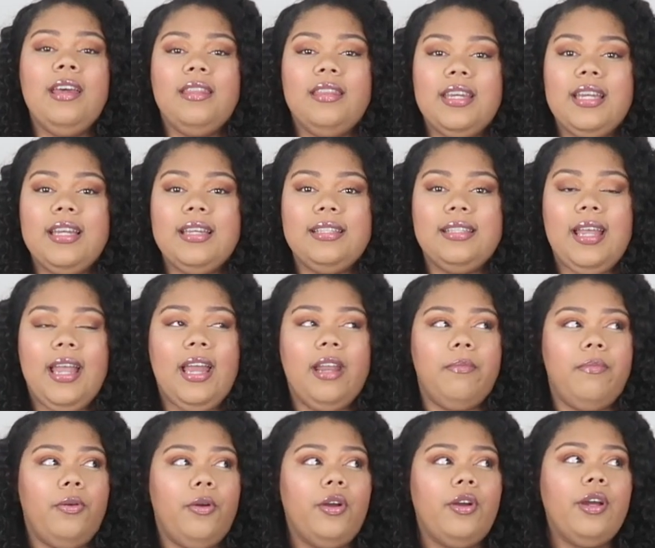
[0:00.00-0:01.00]
This
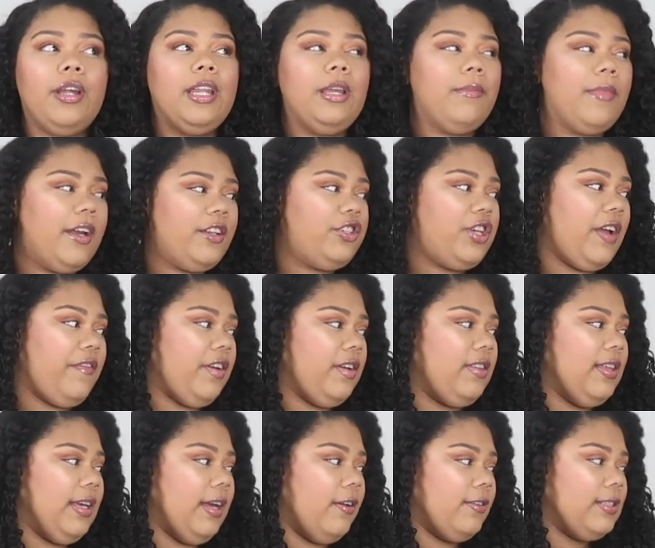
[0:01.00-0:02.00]
and pretty much
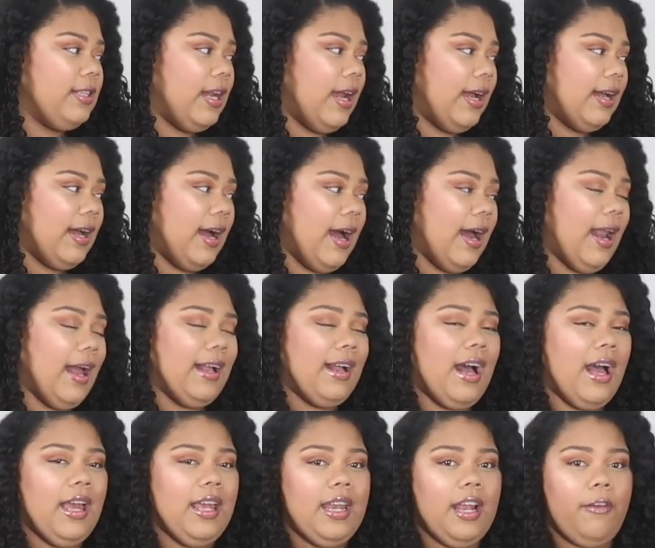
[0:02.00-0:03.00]
everything else that I
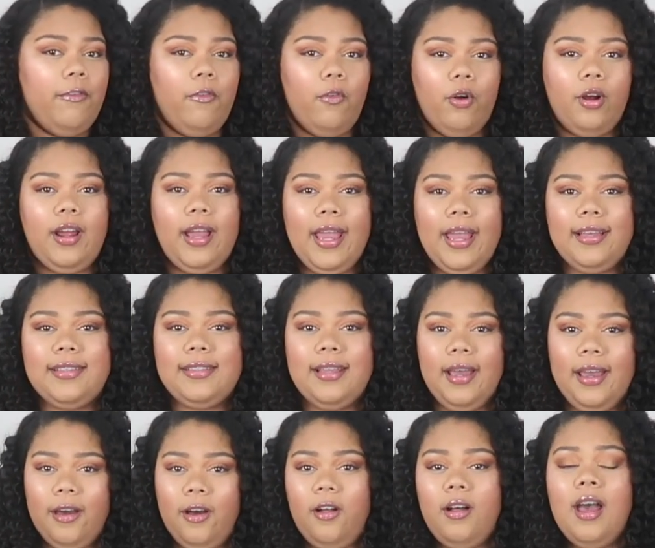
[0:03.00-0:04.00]
got in a
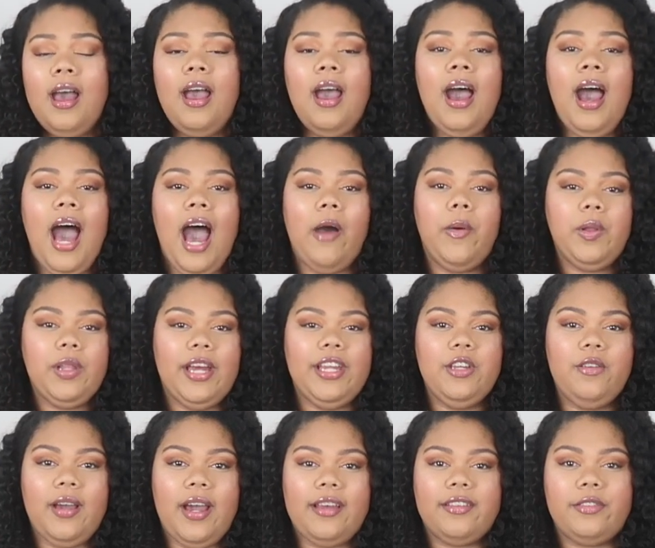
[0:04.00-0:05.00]
4XL. I will let
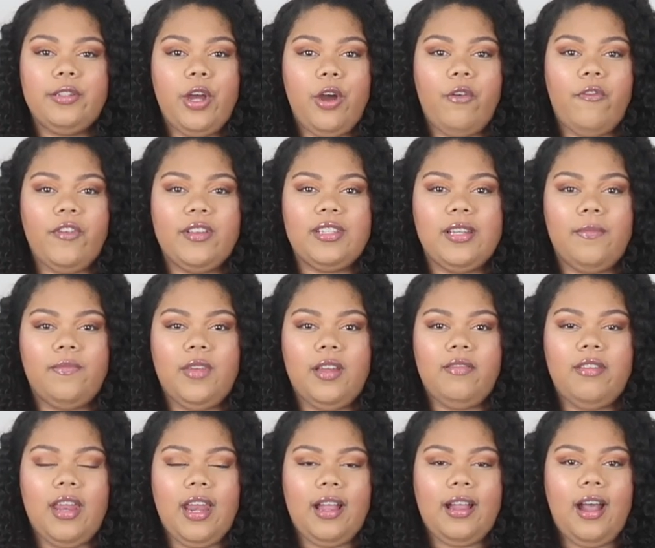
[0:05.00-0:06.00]
you guys know if it's
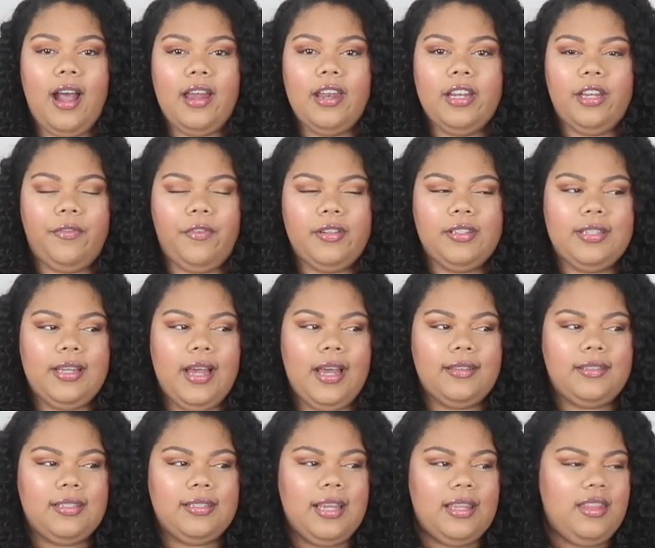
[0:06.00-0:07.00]
something that I got in a different
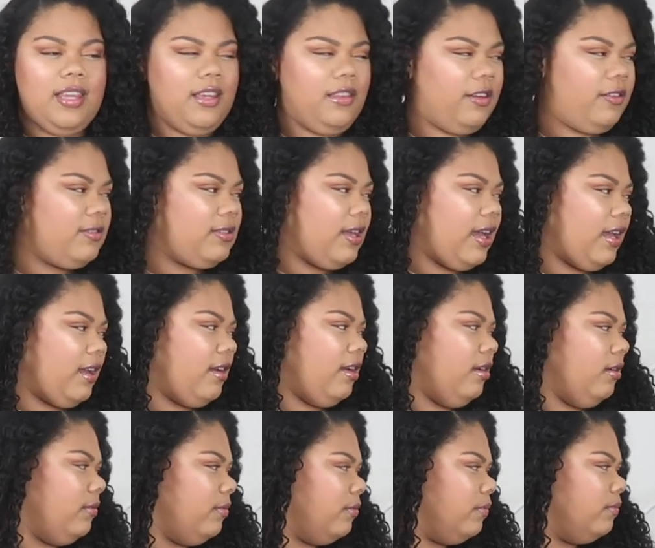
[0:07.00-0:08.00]
size, because I think there's like
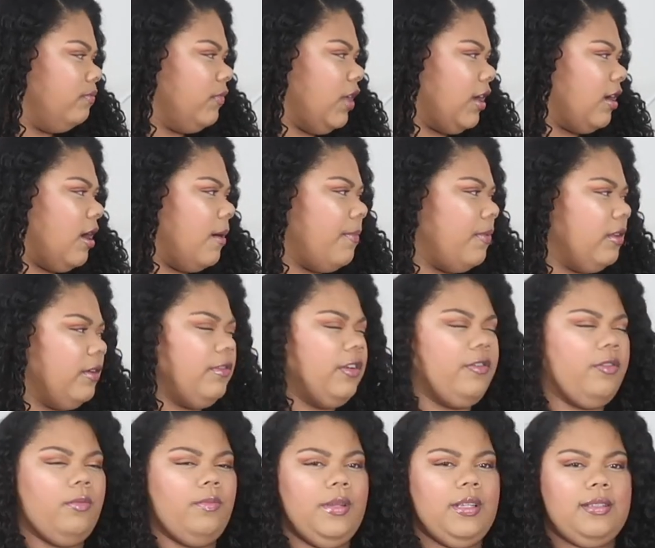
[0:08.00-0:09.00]
a couple of
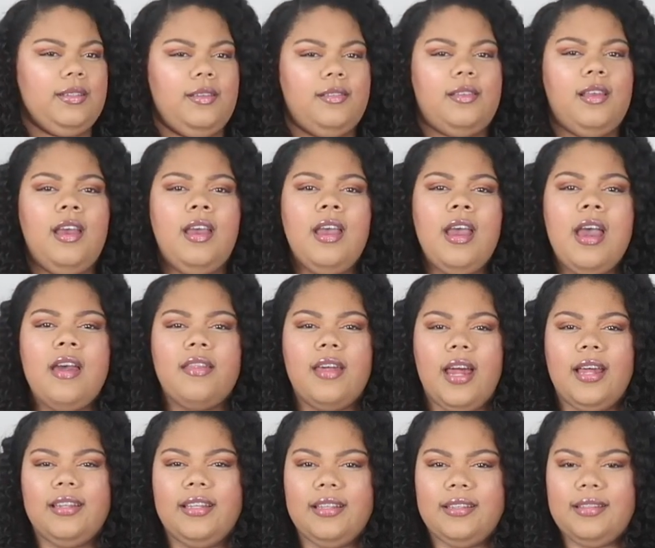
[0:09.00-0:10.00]
different pieces
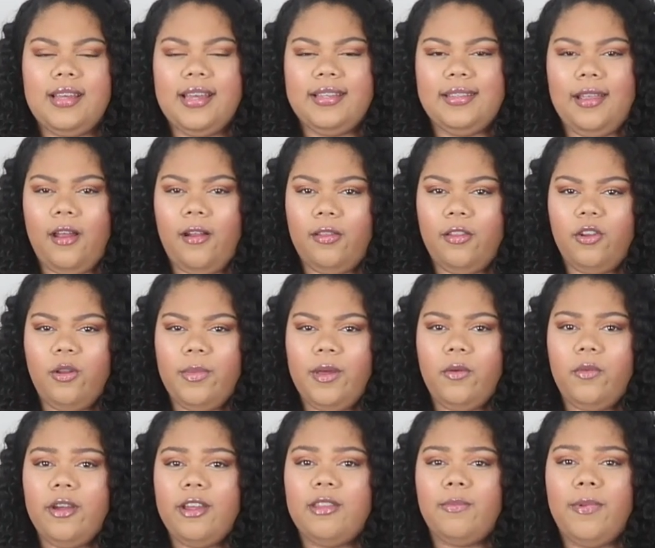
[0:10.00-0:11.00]
that I did size down a little
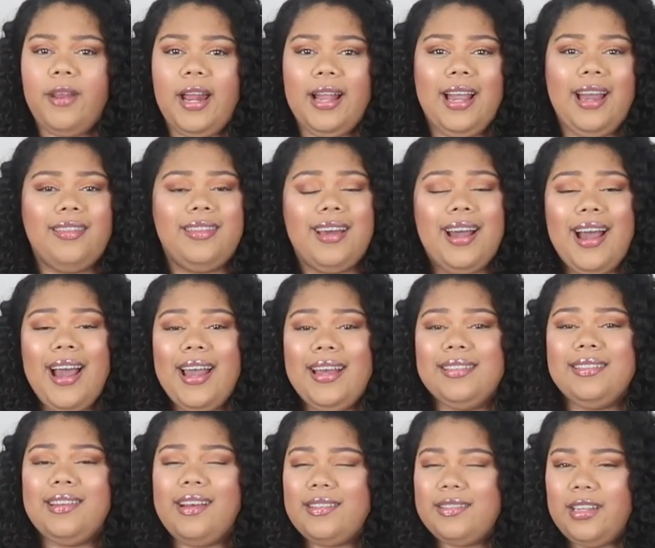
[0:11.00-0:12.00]
bit with, but I got the
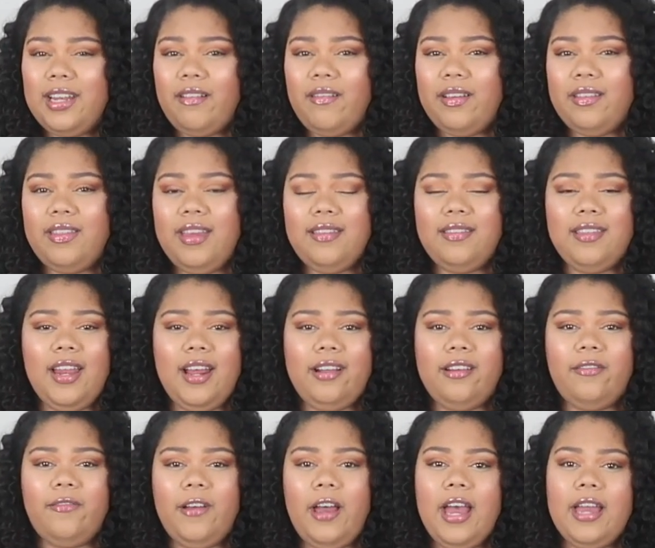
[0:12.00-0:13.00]
high size and everything that I
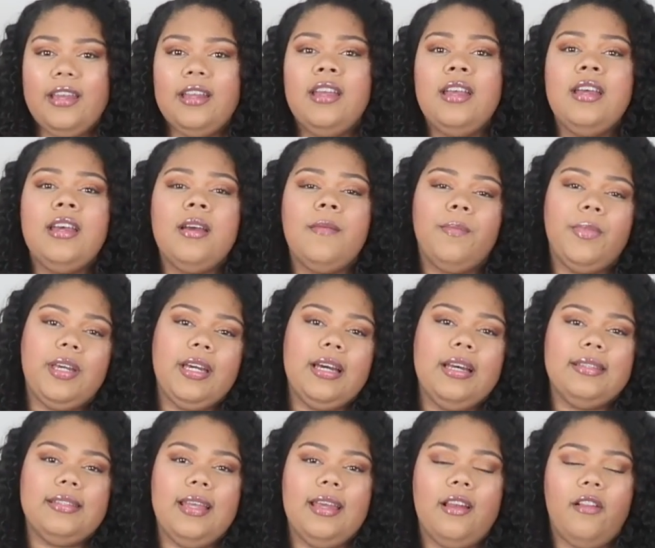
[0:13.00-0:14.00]
could find,
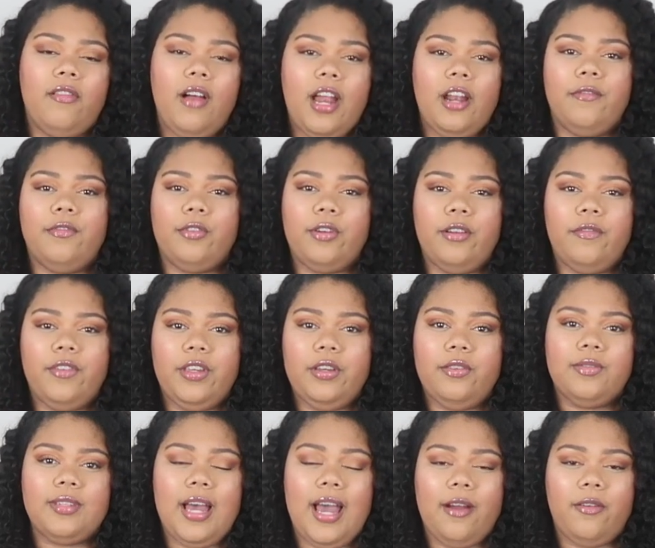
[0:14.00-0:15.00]
because in a lot of the
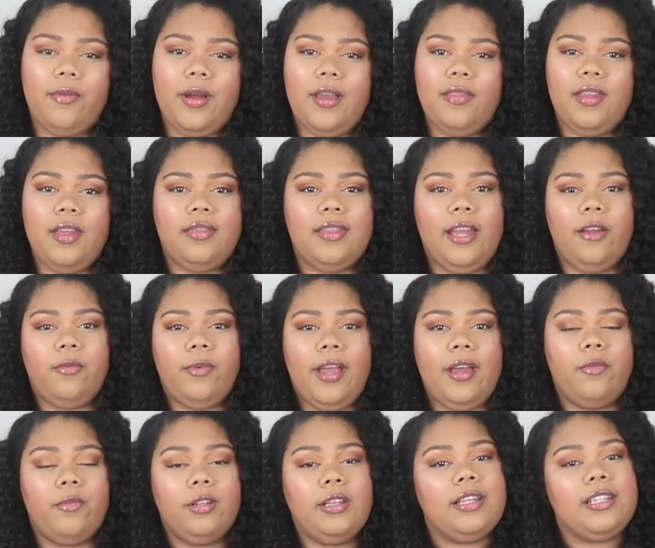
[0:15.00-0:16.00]
reviews I read that they
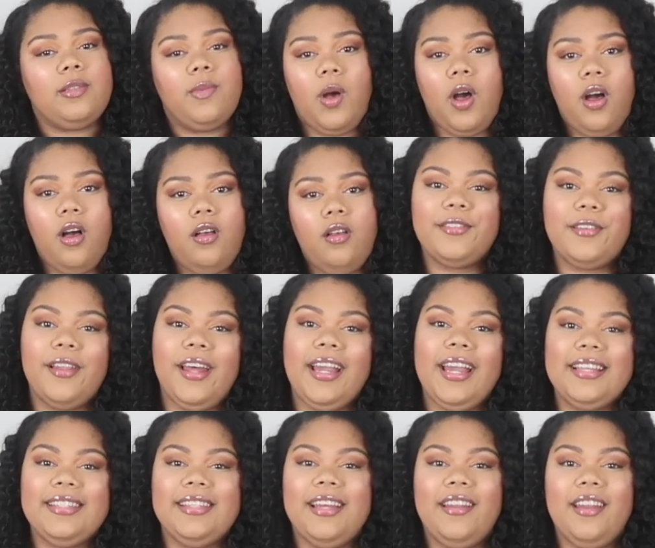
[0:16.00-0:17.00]
ran really small. So like
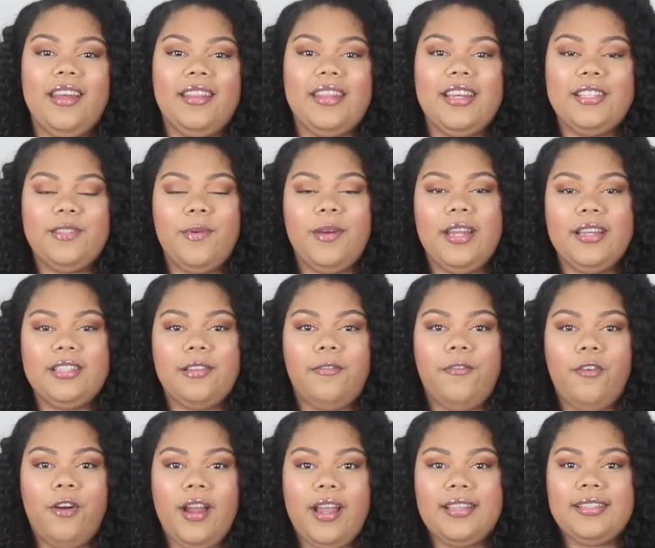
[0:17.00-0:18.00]
I said, this one is a
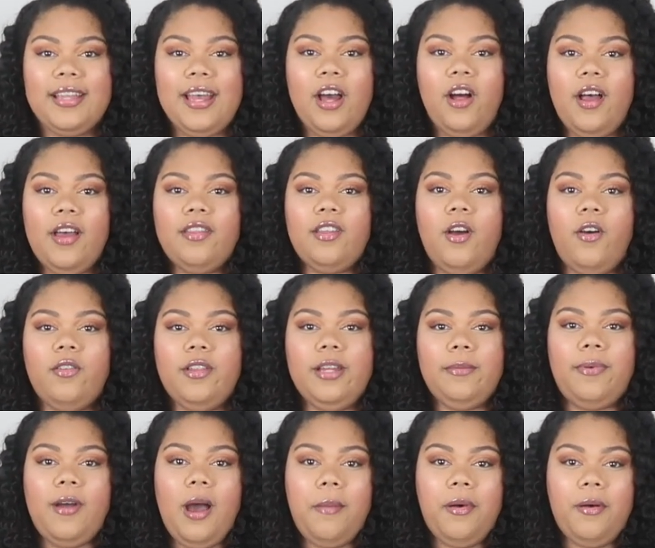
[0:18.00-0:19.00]
4XL, and the only
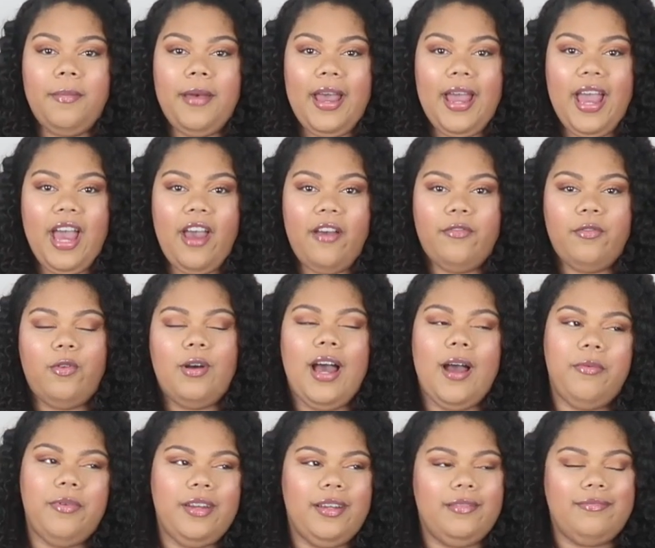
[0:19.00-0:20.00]
problem I have, well,
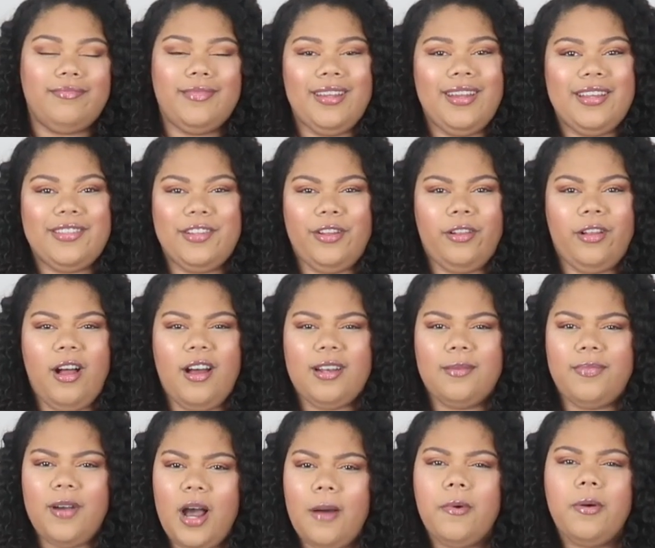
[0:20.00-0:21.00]
I wouldn't necessarily call it
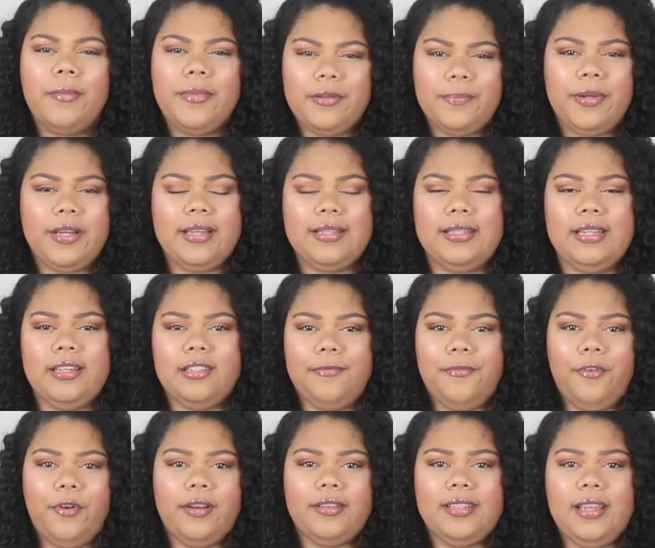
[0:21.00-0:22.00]
a problem, but because it is a
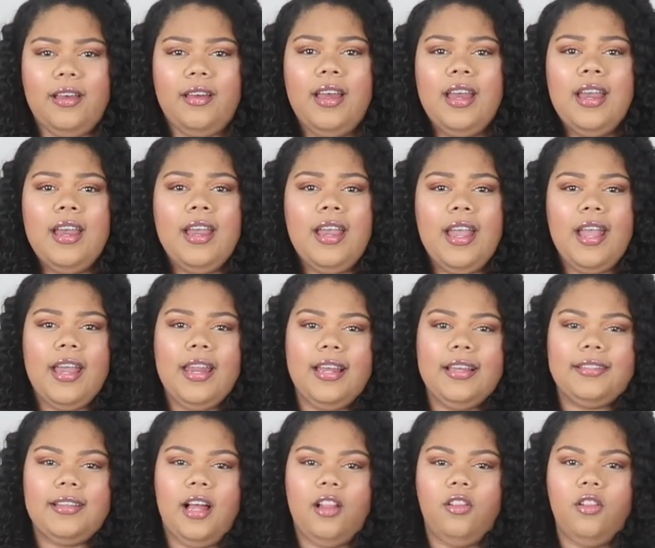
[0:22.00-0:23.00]
4XL, it
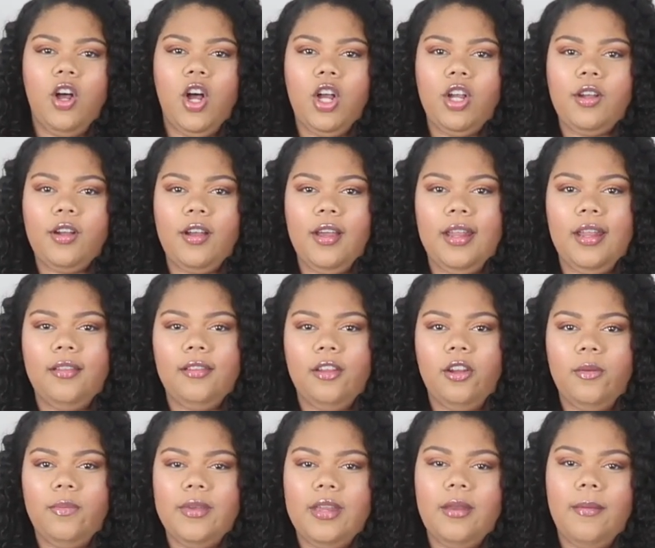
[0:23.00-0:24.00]
is a longer and a
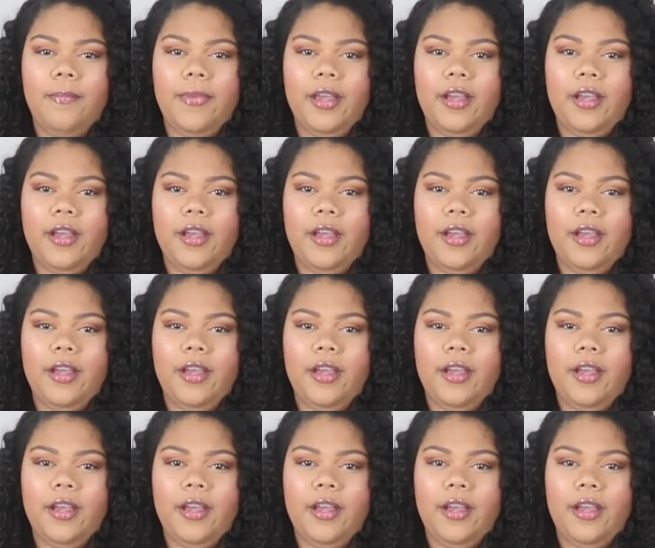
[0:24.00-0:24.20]
little bit